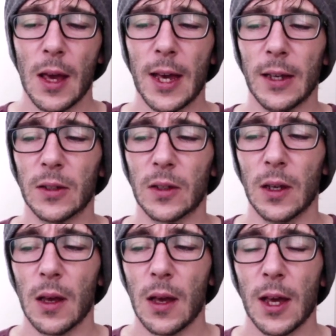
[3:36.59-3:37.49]
is
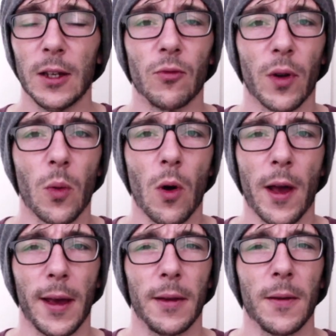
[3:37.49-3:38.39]

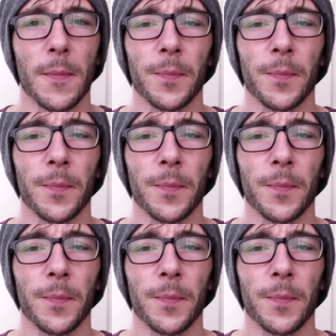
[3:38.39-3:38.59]
required.